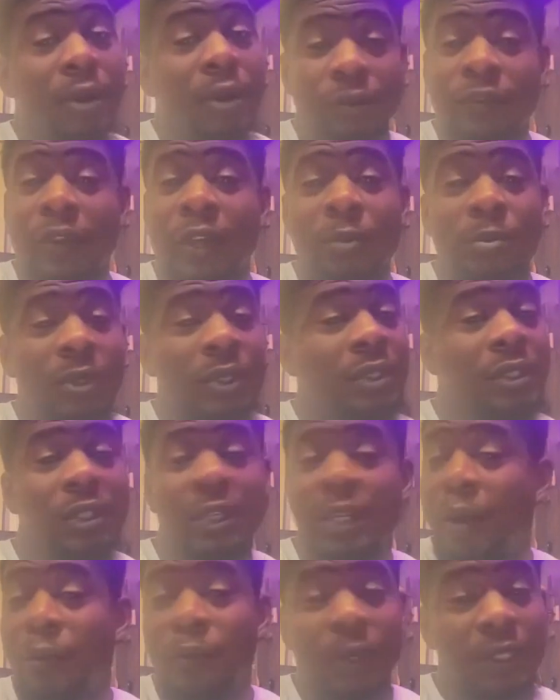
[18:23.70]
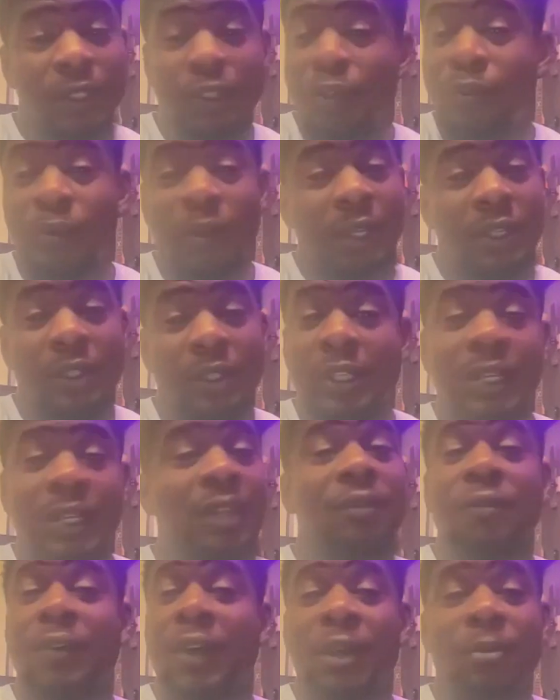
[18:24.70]
was famous, and I wasn't doing it to
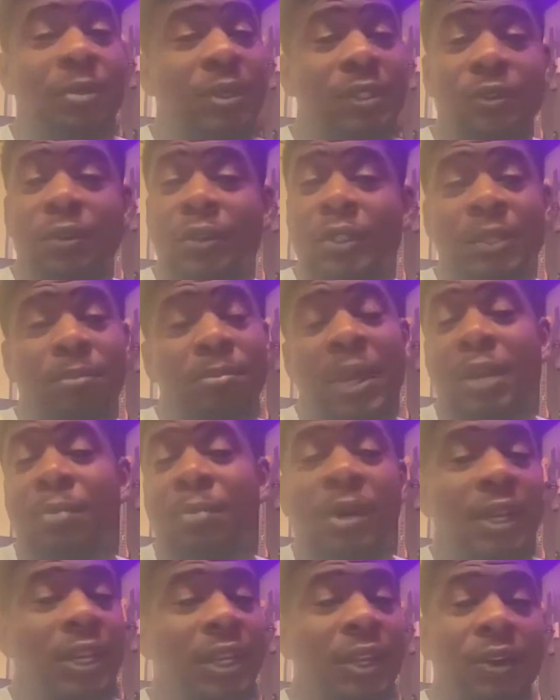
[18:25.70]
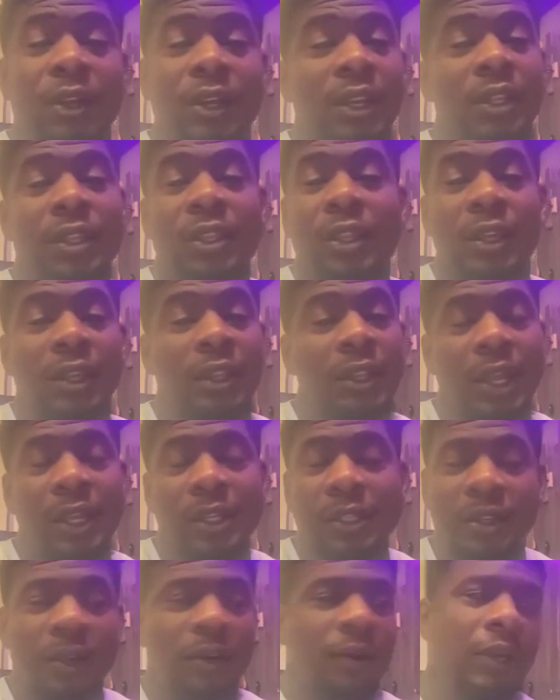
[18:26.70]
get famous or to make money or anything. Like
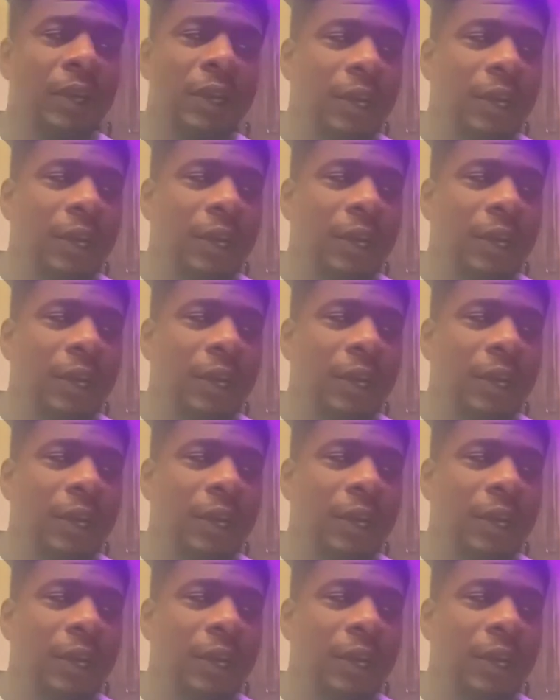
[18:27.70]
so,